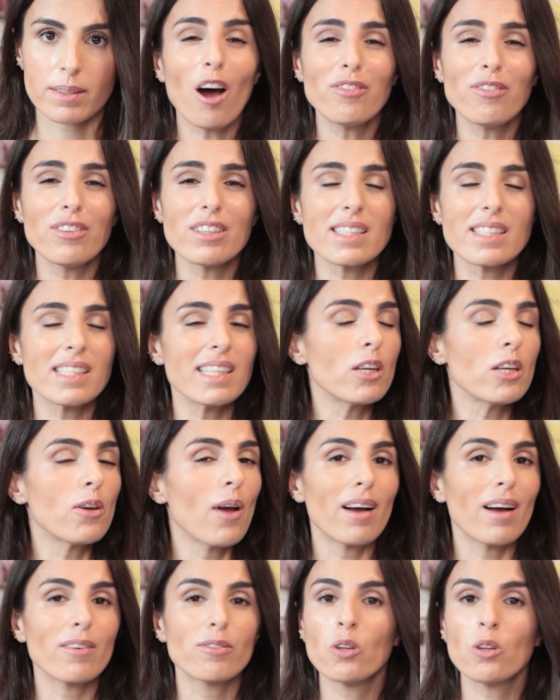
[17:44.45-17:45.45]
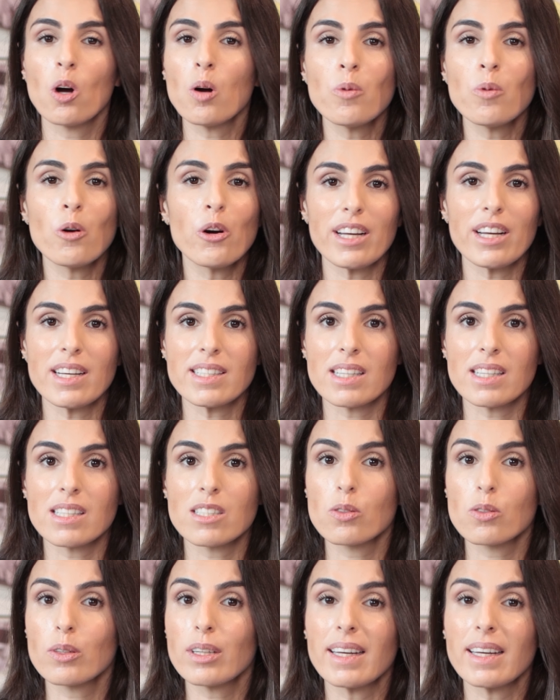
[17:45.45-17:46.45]
Obviously, you have no more
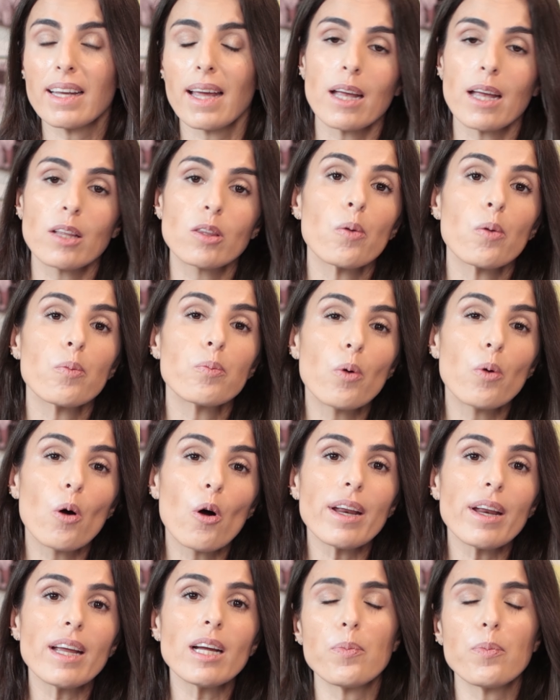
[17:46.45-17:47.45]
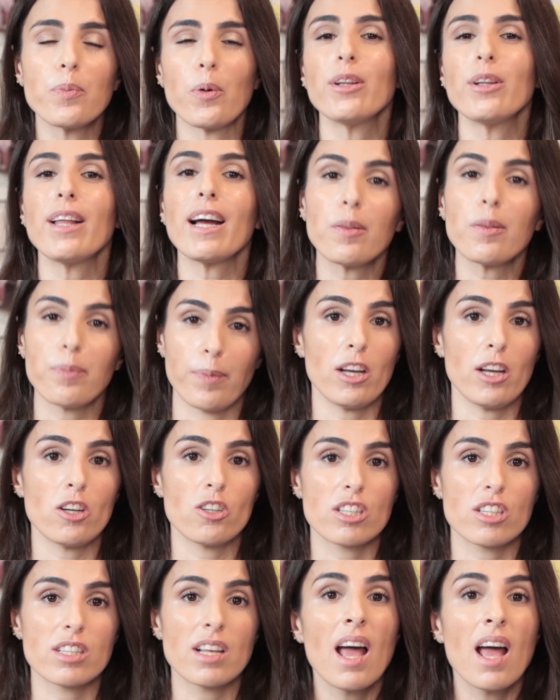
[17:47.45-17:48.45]
reasons to create boring product
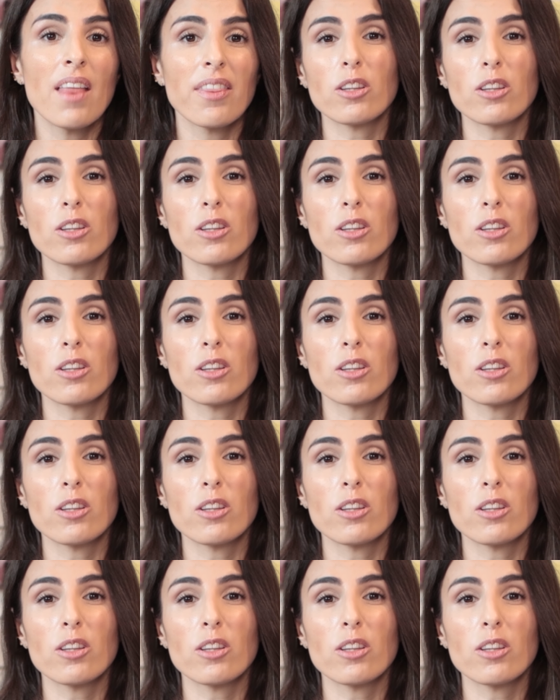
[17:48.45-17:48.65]
pages